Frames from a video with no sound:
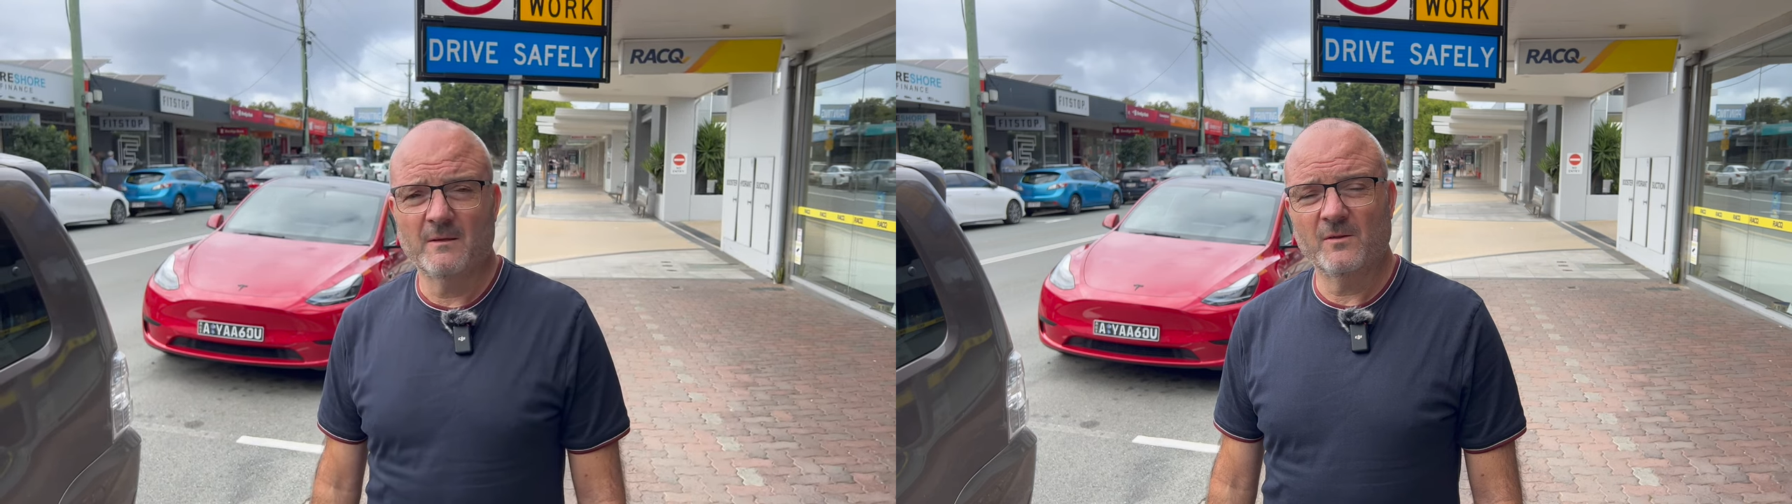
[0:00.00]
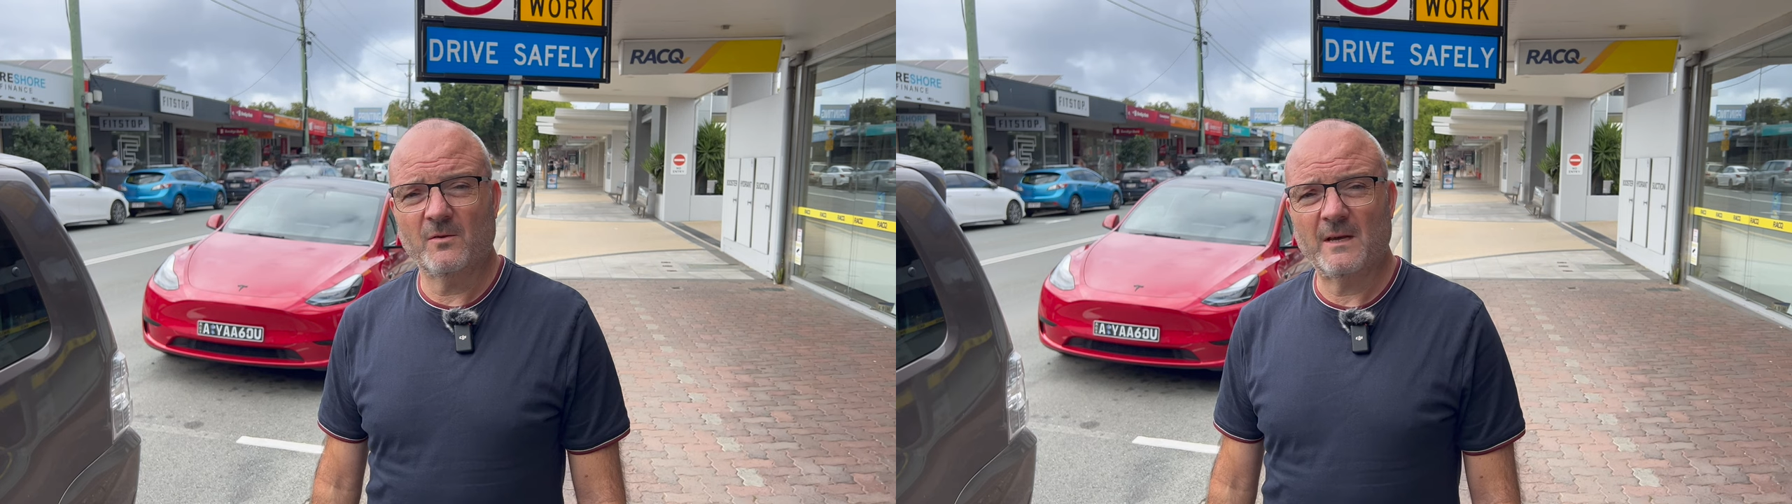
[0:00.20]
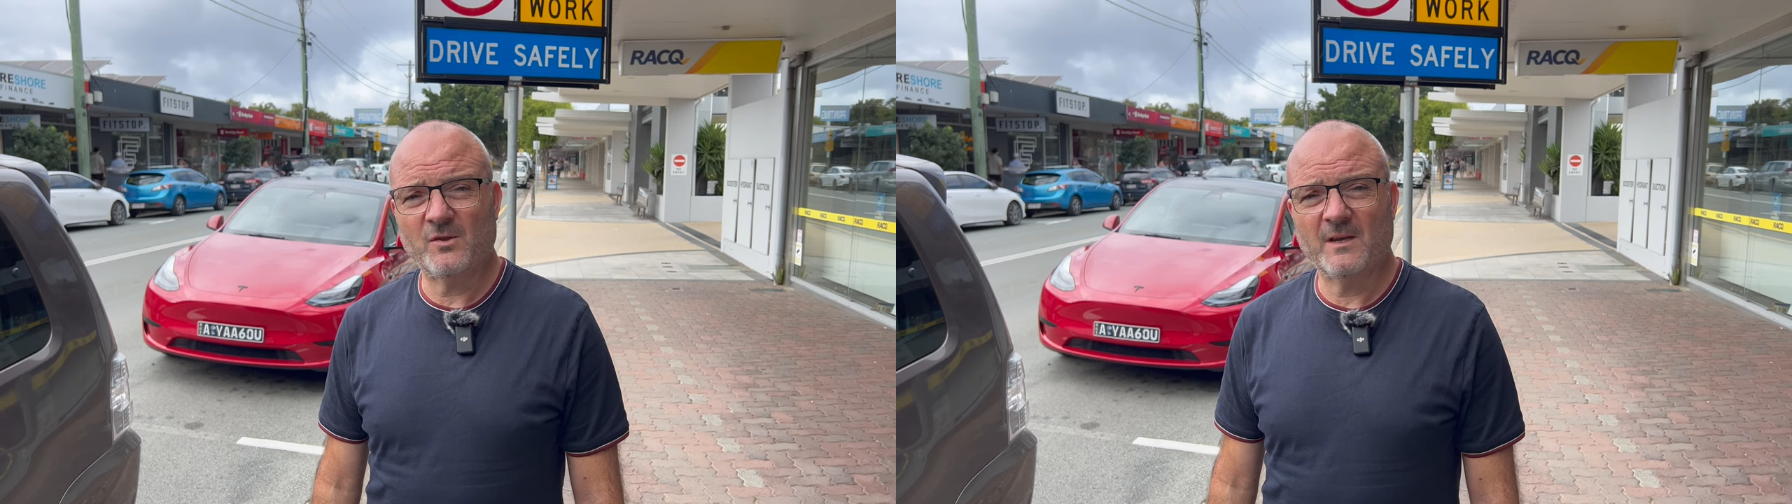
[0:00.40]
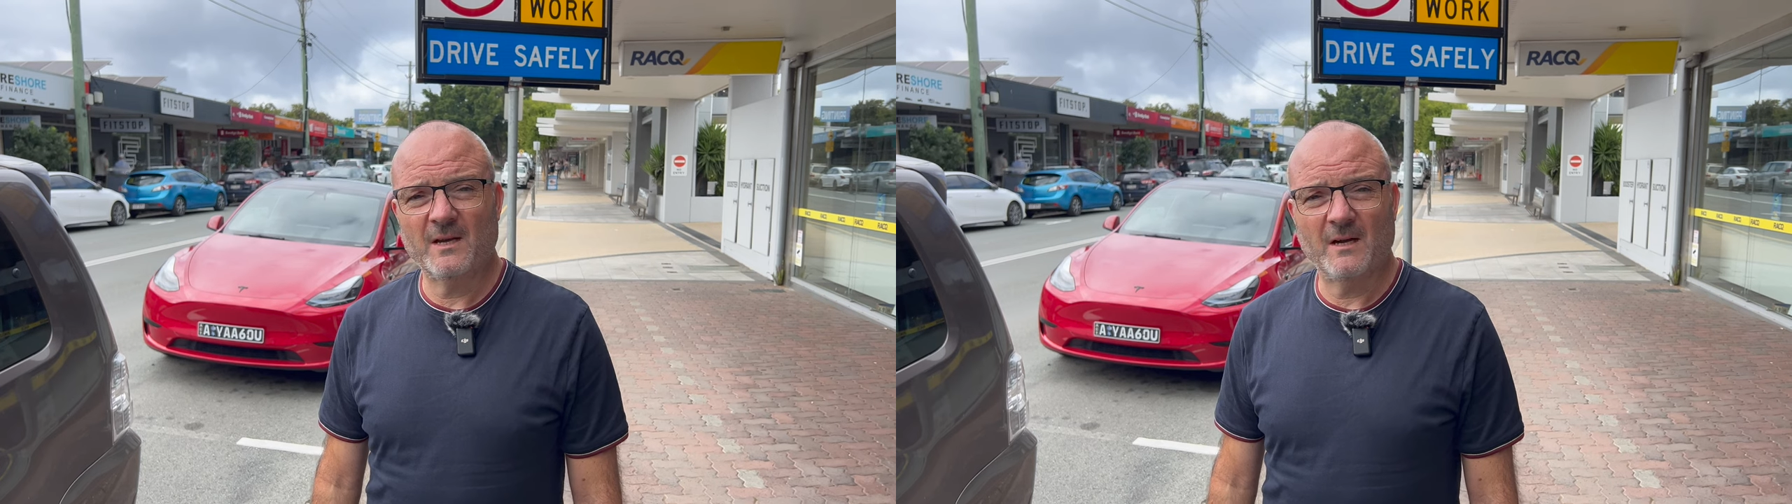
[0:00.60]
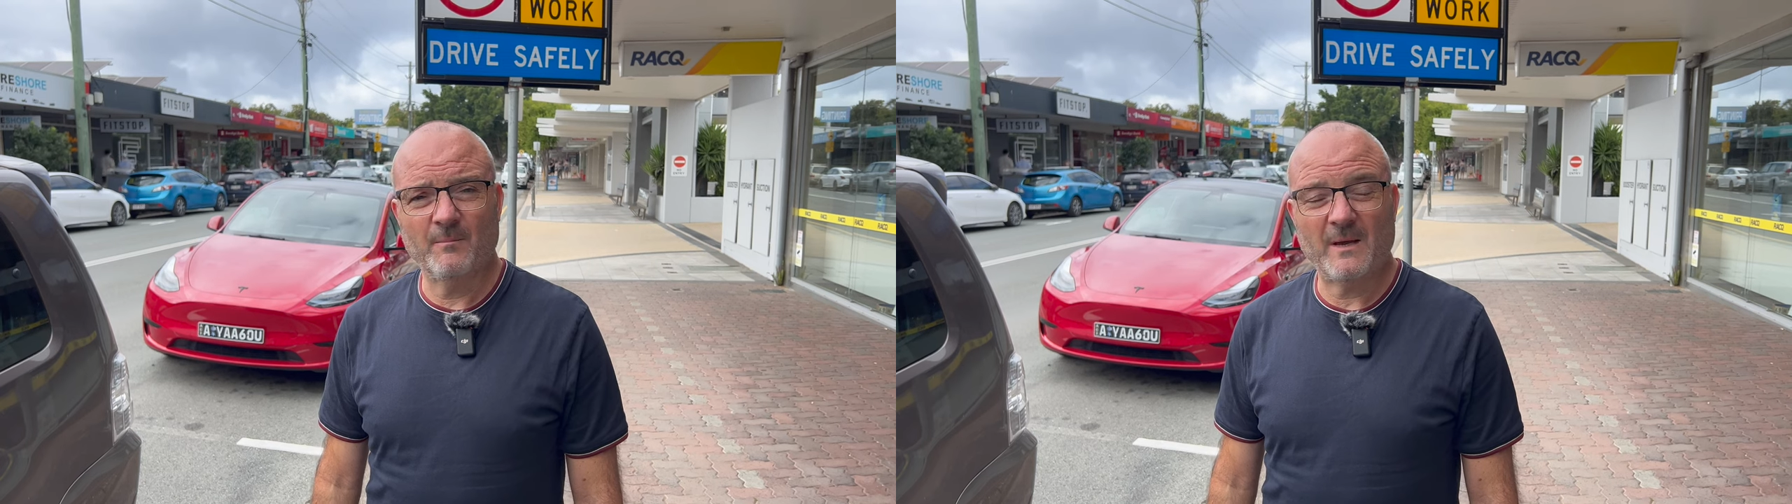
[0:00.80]
to actually
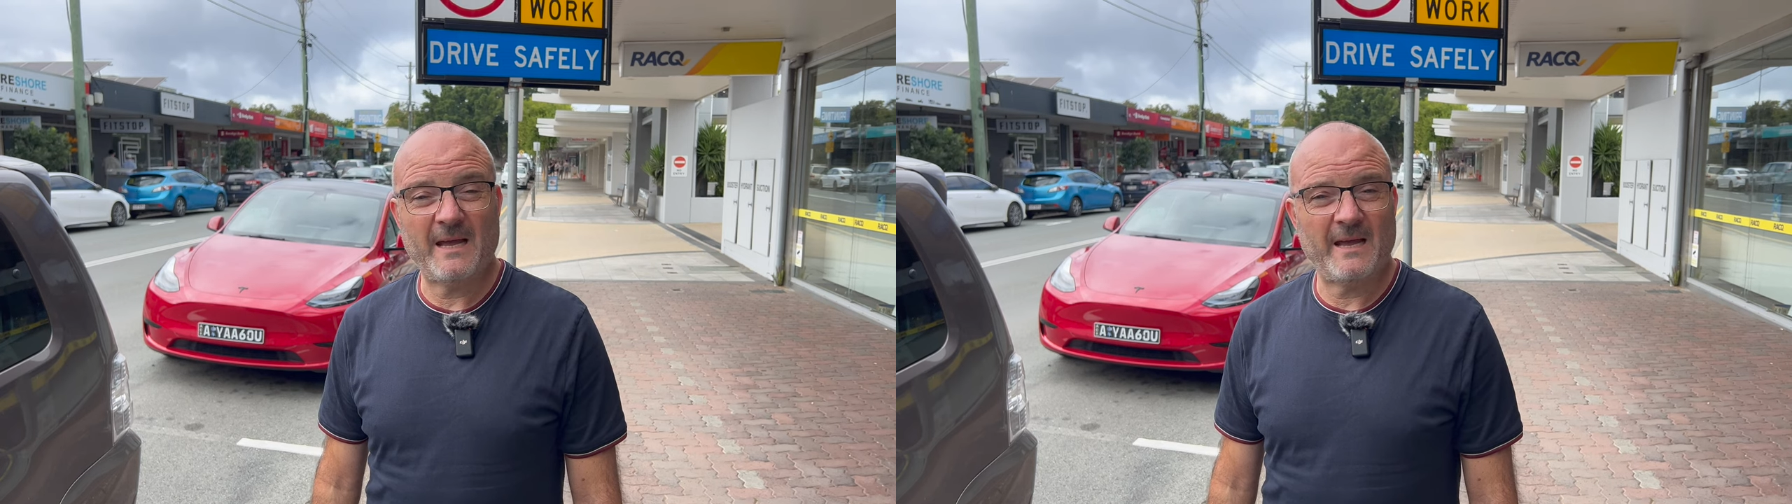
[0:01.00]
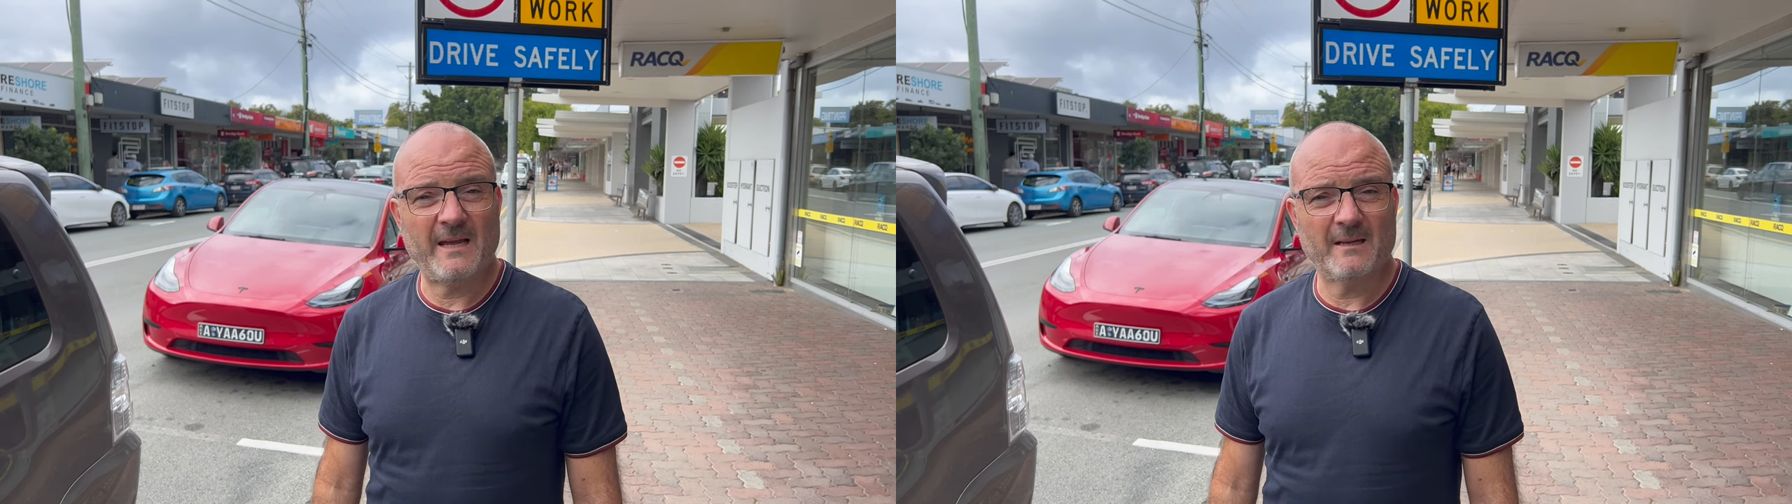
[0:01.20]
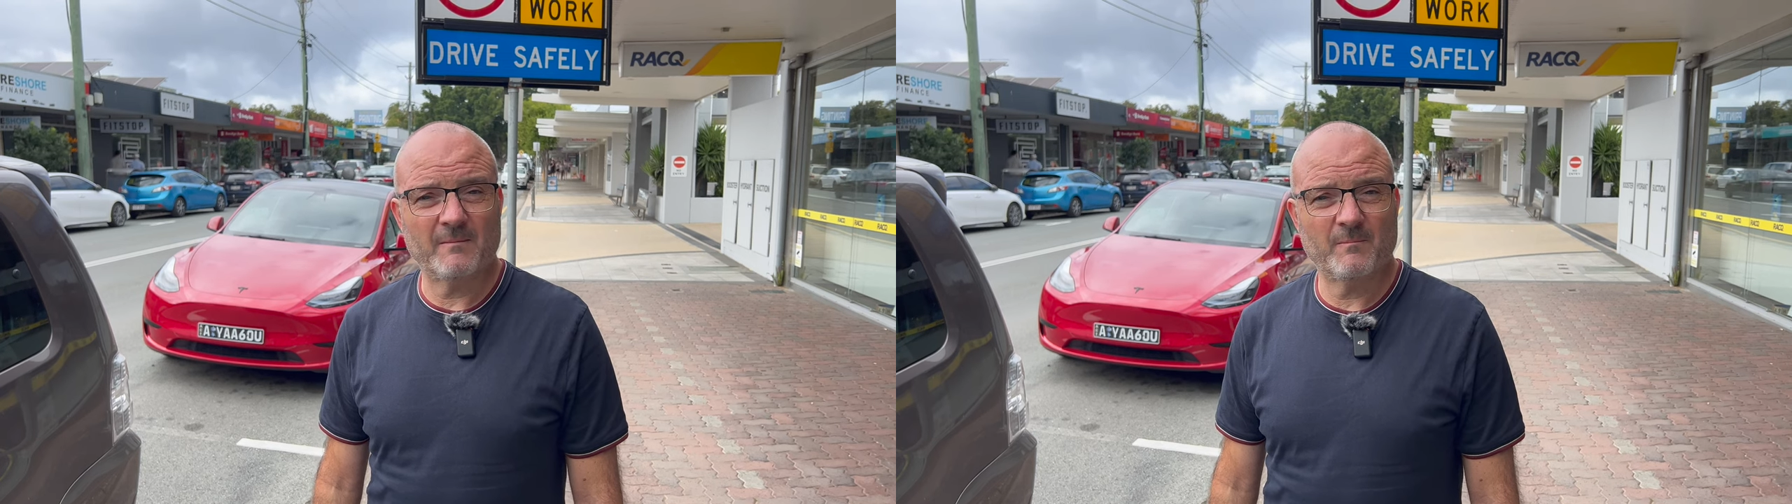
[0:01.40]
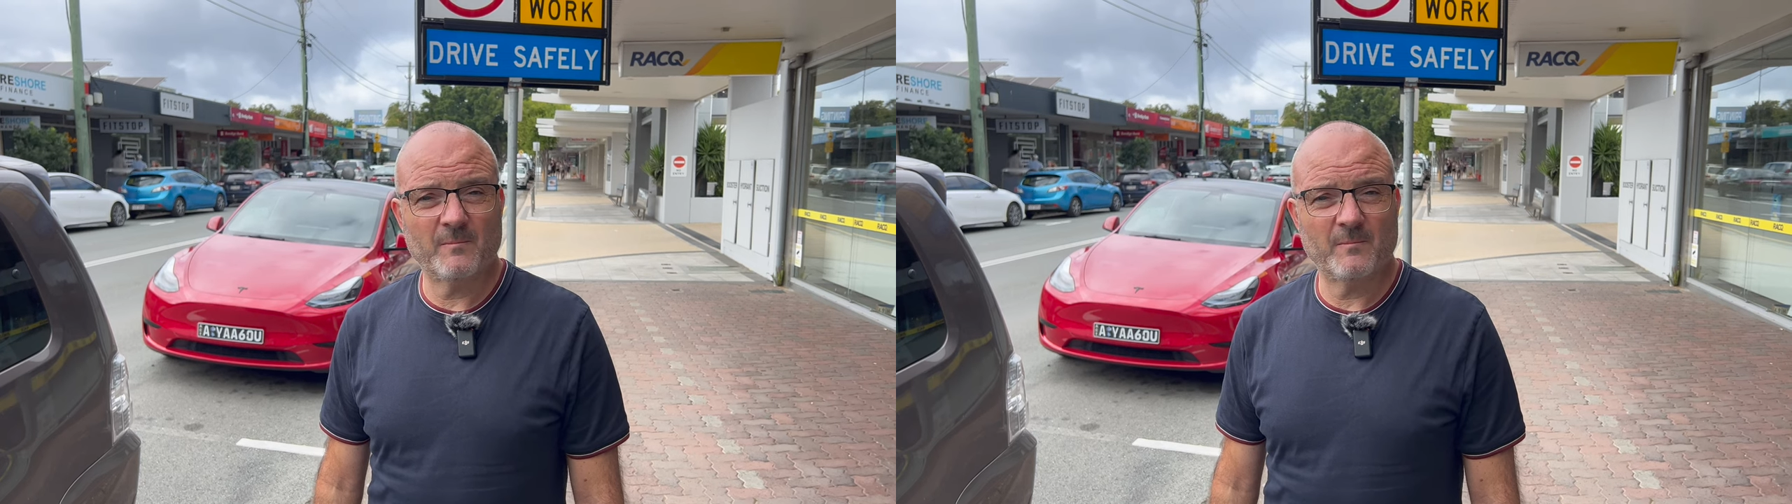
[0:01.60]
come and